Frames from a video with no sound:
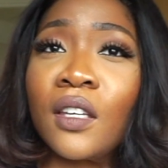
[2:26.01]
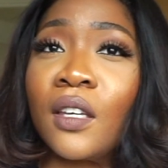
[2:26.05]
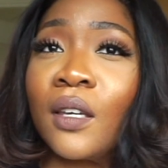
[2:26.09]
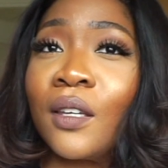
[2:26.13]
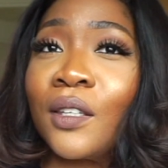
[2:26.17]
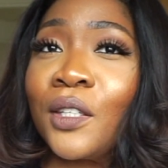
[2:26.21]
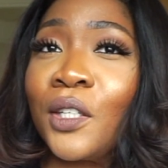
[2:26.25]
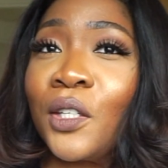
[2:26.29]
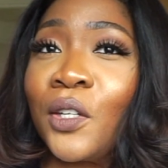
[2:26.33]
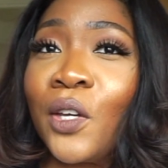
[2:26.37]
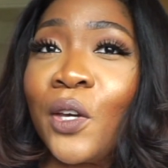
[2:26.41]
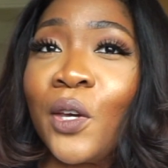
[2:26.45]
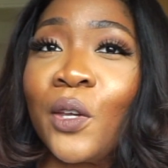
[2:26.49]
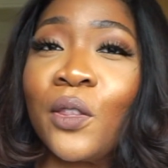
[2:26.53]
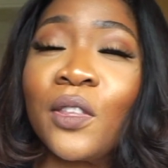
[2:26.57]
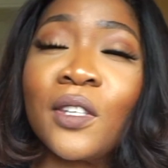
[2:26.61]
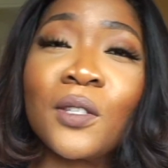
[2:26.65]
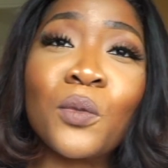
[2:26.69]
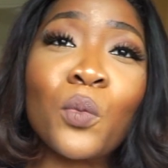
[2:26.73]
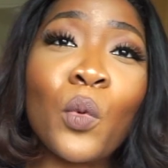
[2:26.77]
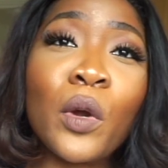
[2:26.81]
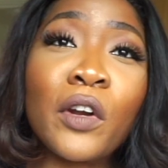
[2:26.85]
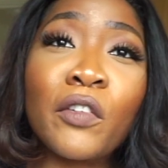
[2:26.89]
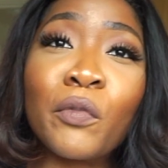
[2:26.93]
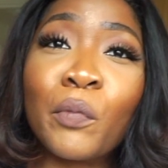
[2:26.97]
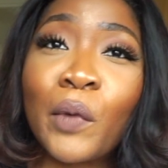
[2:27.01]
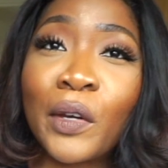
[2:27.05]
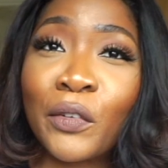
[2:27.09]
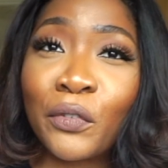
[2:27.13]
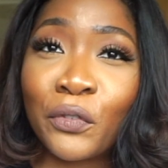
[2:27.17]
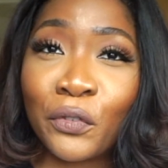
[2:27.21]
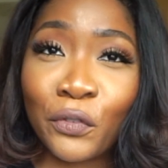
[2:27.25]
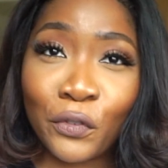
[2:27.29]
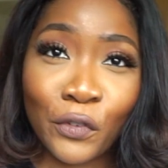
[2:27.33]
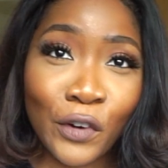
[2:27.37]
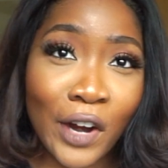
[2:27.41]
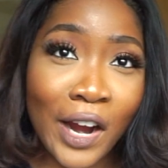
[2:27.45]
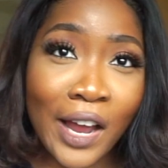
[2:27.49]
you know, there's one of my
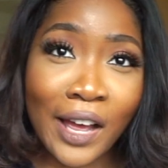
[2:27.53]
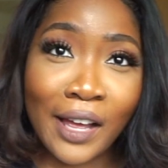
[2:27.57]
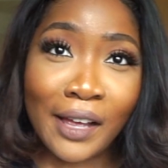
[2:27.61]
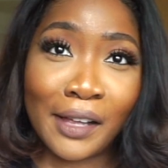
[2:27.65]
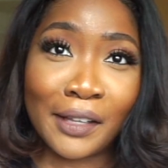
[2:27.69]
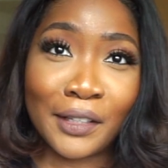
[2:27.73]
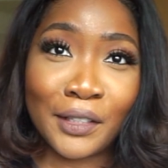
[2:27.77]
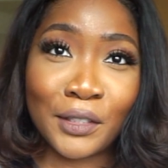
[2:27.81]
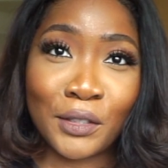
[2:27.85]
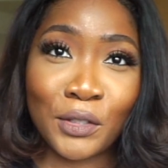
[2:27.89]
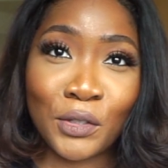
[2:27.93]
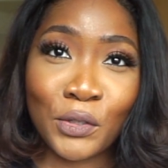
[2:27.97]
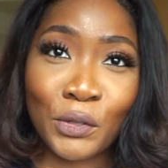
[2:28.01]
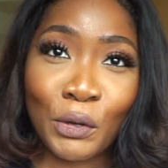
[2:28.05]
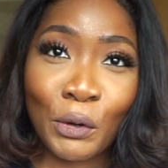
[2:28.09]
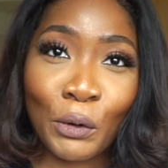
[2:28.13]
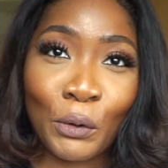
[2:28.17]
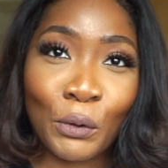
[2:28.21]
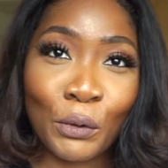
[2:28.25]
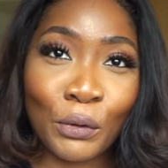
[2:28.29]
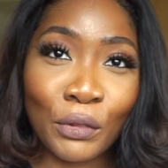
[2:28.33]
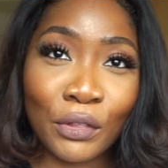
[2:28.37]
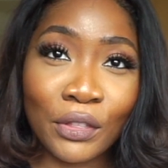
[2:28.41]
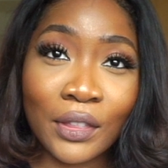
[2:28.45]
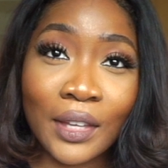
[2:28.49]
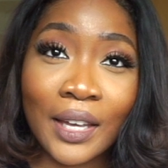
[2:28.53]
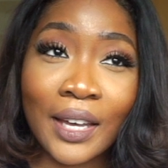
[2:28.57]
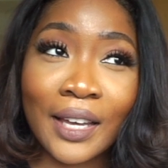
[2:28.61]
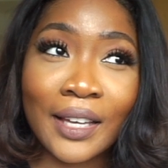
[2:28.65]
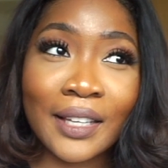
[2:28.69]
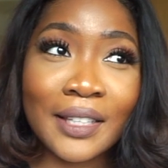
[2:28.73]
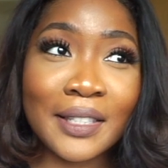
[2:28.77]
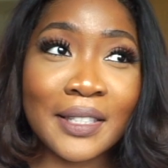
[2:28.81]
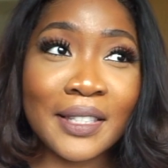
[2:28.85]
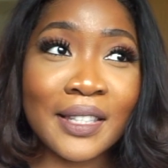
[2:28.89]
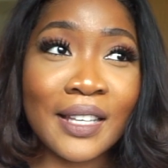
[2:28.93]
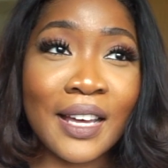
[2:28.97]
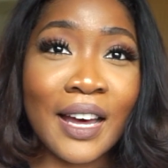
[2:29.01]
friends who
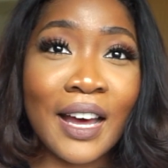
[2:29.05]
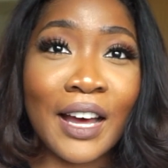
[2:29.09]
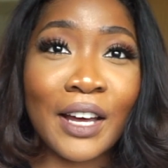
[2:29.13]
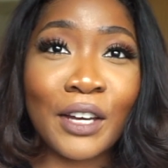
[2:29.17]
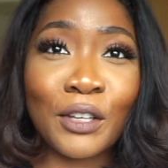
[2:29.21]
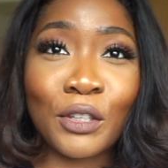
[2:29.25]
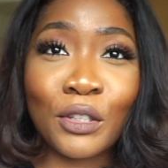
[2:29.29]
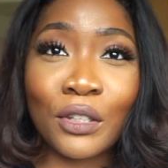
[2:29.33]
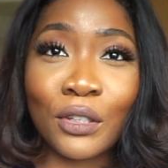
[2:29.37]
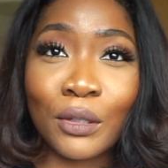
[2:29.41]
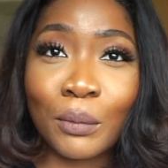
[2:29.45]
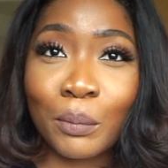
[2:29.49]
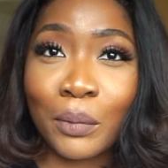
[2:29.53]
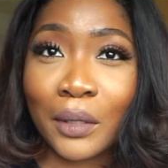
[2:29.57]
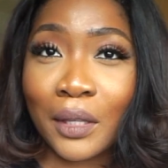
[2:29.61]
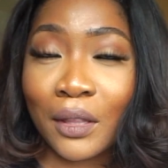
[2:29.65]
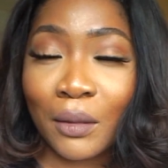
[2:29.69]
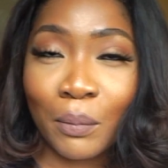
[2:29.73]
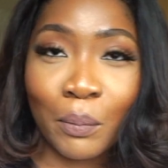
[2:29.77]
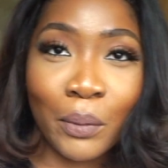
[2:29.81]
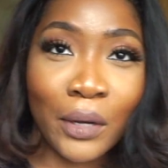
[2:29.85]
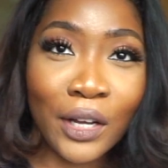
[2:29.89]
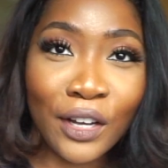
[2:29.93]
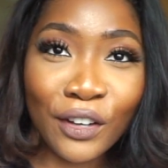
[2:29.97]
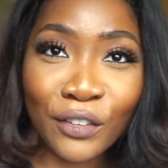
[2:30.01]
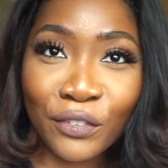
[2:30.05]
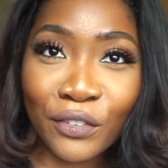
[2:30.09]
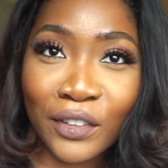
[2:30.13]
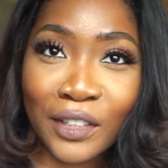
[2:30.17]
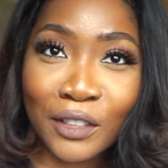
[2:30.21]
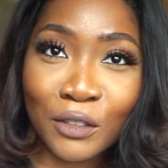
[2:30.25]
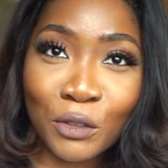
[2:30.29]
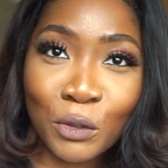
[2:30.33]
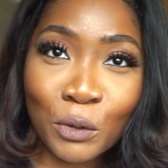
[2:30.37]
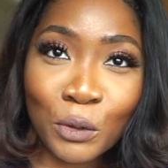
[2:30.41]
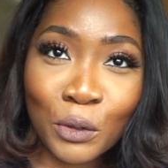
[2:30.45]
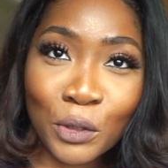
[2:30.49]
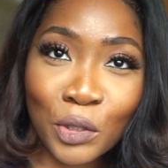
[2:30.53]
thinks that you'd be the
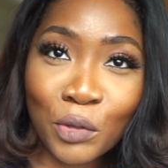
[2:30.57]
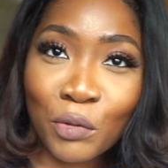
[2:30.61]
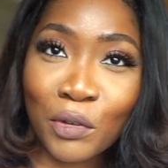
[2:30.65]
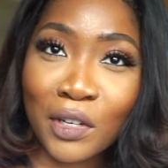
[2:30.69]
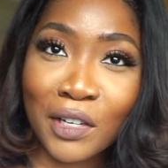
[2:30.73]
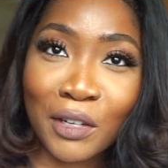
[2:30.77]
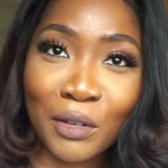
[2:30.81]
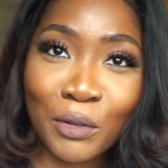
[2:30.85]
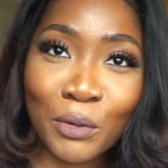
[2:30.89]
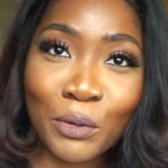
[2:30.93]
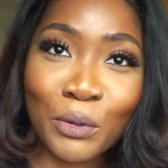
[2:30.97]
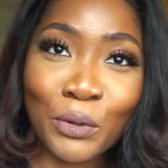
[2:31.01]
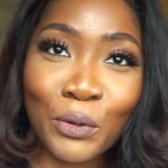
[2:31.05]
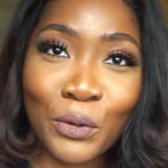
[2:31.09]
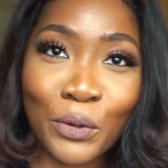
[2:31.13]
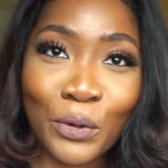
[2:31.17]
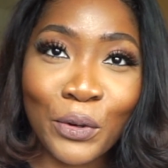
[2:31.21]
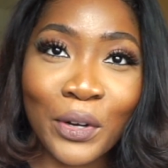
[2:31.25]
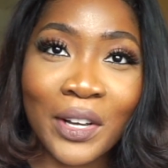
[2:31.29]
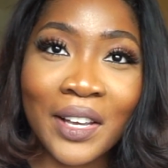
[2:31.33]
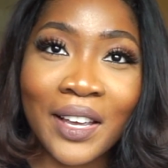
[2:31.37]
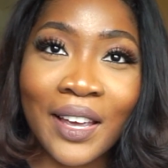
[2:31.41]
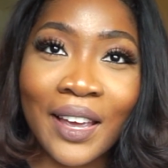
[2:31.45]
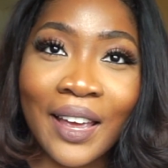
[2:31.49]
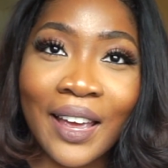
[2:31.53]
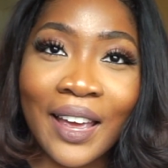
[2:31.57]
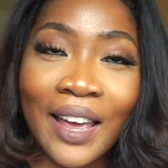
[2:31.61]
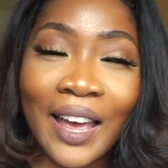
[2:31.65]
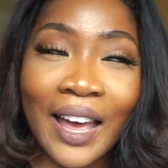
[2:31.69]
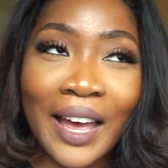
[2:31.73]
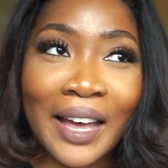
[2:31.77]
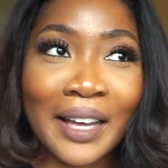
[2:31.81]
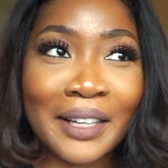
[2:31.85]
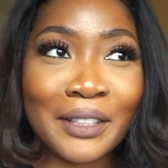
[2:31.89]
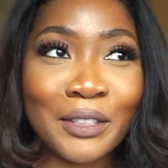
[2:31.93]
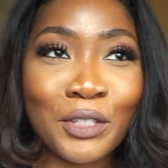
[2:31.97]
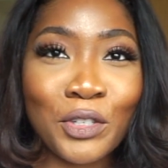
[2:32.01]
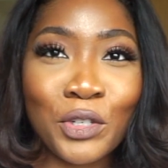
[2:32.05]
perfect daughter-in-law,
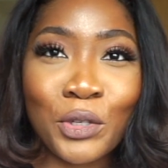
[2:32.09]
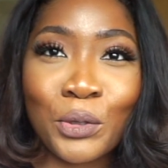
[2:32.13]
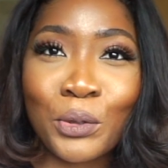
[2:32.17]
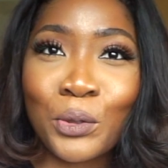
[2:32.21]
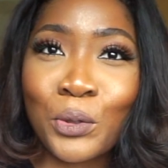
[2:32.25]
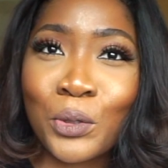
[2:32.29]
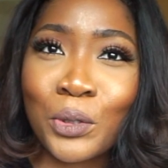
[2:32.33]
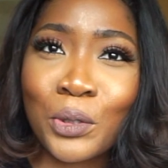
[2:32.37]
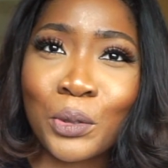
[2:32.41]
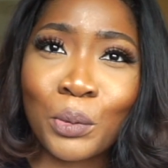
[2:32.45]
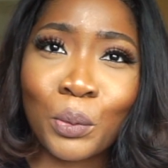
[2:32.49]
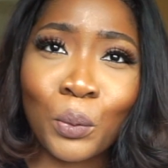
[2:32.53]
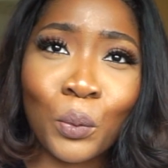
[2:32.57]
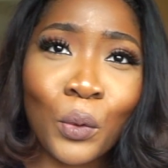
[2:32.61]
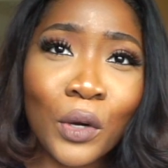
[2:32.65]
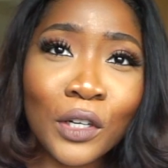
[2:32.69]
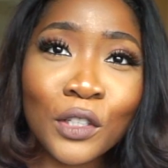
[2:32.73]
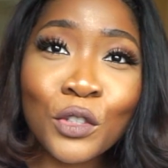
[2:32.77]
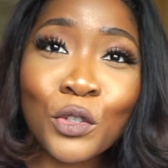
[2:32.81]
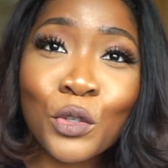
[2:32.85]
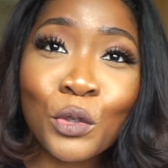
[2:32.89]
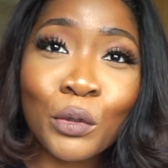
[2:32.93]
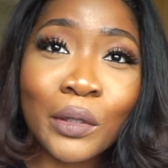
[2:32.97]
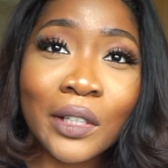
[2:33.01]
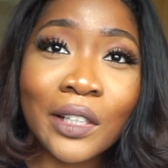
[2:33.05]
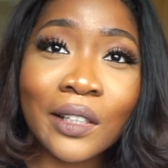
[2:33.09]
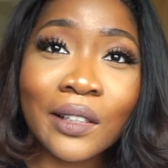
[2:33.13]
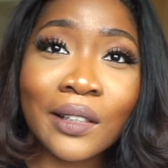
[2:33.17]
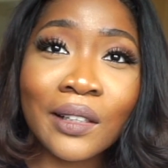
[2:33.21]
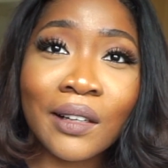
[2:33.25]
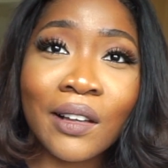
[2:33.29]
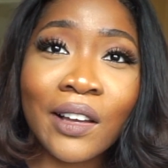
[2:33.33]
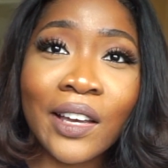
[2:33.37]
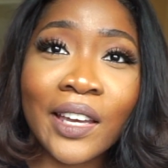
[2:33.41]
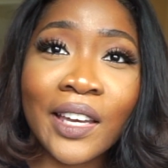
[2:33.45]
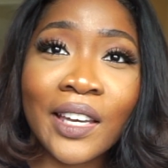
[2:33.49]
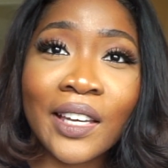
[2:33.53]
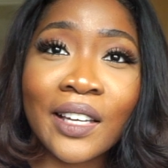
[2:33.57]
and she was just wondering,
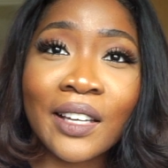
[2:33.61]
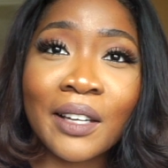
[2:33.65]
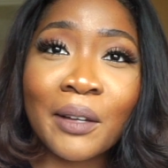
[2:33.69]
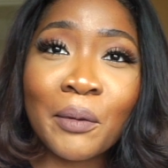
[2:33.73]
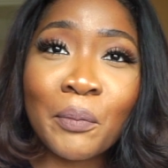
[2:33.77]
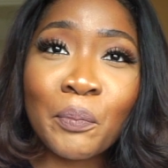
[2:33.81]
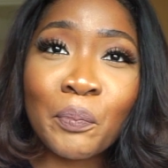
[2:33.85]
like,